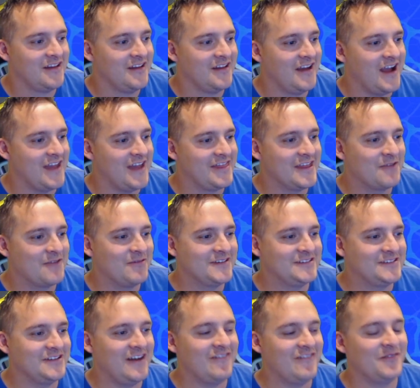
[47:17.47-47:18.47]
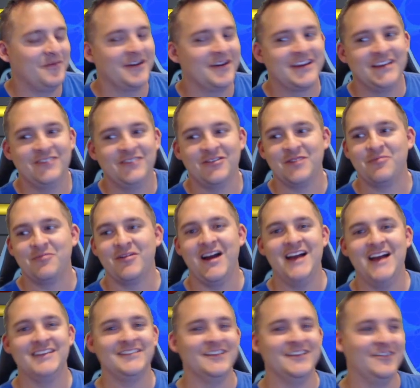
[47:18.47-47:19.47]
I think we still have a Munkidori
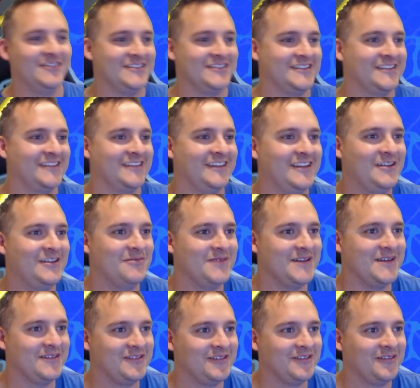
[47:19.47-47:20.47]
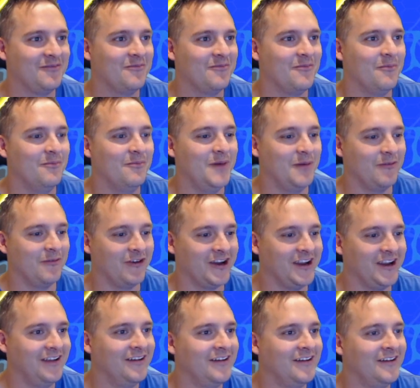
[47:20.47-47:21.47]
prize though, which is a little bit bummery.
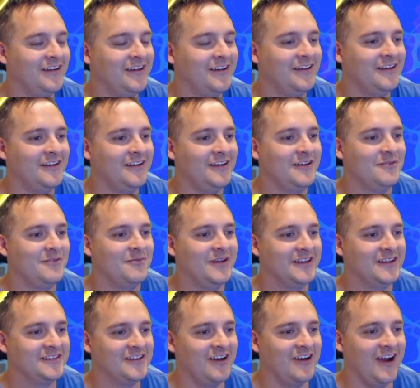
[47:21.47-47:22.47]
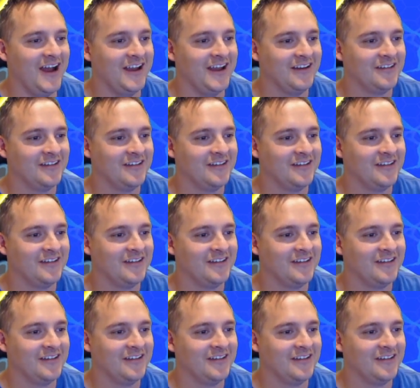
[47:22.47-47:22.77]
But it's alright.